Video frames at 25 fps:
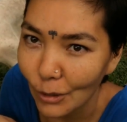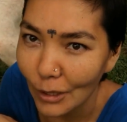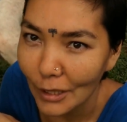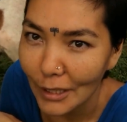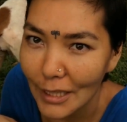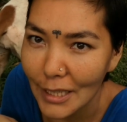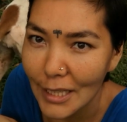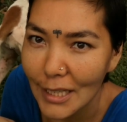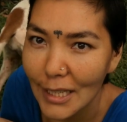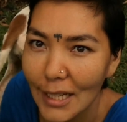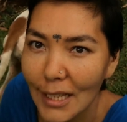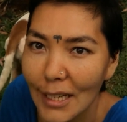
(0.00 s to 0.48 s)
we
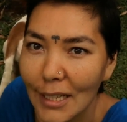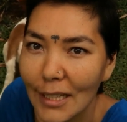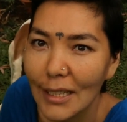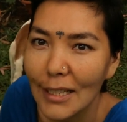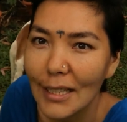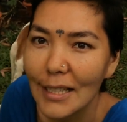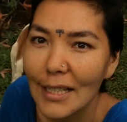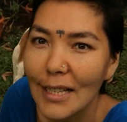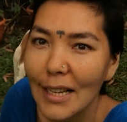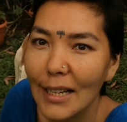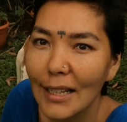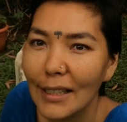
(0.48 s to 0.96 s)
are done,
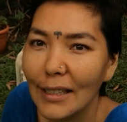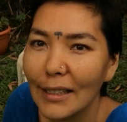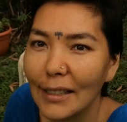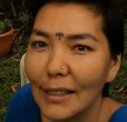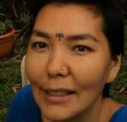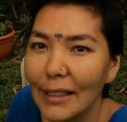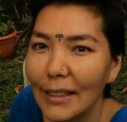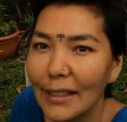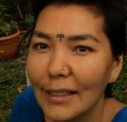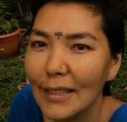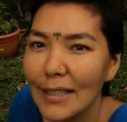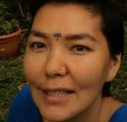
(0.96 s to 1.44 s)

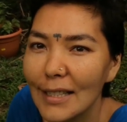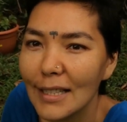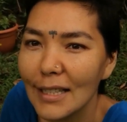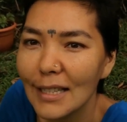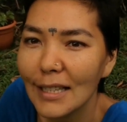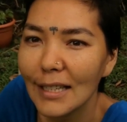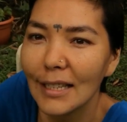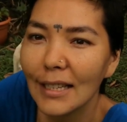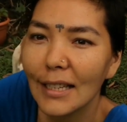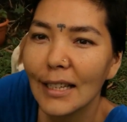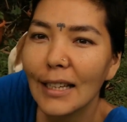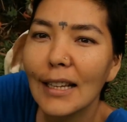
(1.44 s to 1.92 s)
exactly.
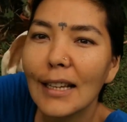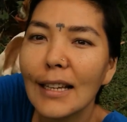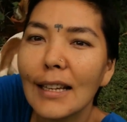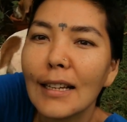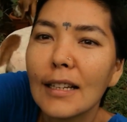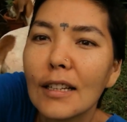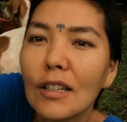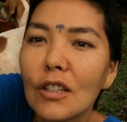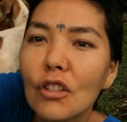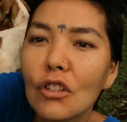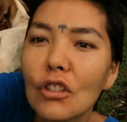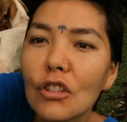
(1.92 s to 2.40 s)
See,
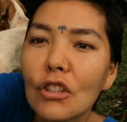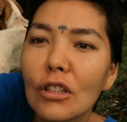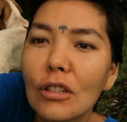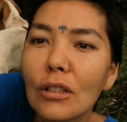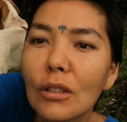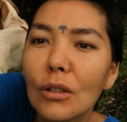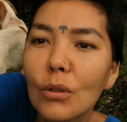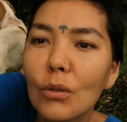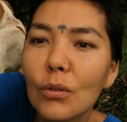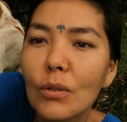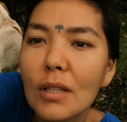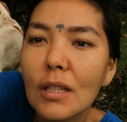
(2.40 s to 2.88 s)
she
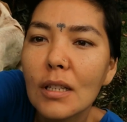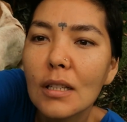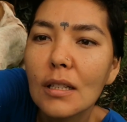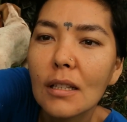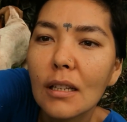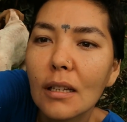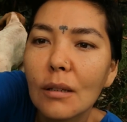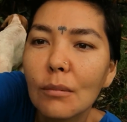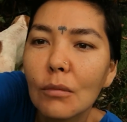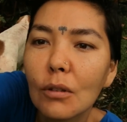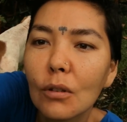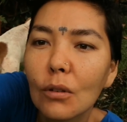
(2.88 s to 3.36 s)
knows
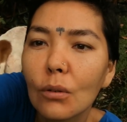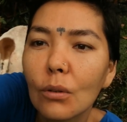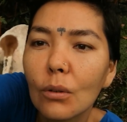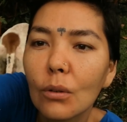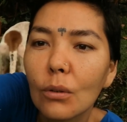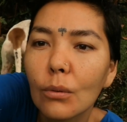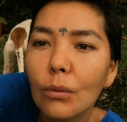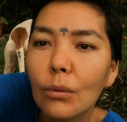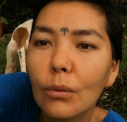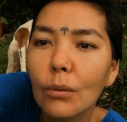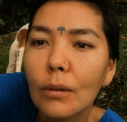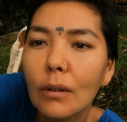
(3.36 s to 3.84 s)
it's time to
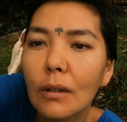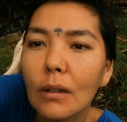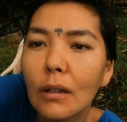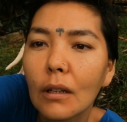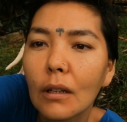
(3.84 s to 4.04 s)
go.